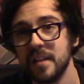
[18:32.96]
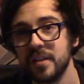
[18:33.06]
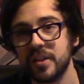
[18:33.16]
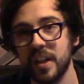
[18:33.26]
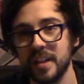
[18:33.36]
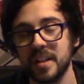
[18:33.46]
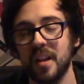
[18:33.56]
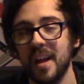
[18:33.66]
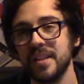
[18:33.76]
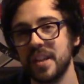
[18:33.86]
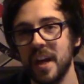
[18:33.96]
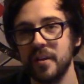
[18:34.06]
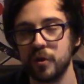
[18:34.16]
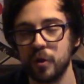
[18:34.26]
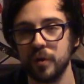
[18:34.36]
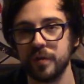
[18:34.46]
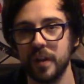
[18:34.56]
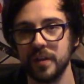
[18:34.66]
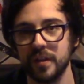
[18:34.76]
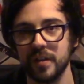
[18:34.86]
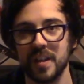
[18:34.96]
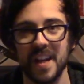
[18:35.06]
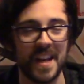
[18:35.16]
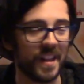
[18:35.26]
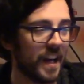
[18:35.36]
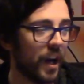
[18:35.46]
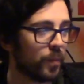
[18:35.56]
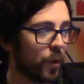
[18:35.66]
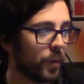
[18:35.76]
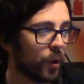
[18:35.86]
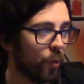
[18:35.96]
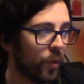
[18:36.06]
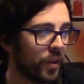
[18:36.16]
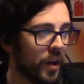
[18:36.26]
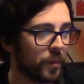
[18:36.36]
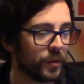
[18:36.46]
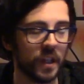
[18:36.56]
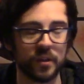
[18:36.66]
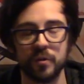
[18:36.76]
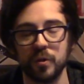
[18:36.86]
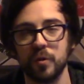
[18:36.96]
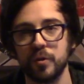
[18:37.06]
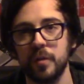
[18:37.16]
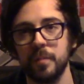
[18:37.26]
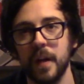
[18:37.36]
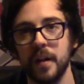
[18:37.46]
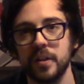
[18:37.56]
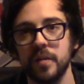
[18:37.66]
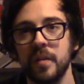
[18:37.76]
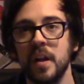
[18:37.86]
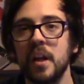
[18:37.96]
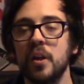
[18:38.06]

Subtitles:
6 last cannon shots for instance, then I'd probably go with Protector Doctrine Imperative,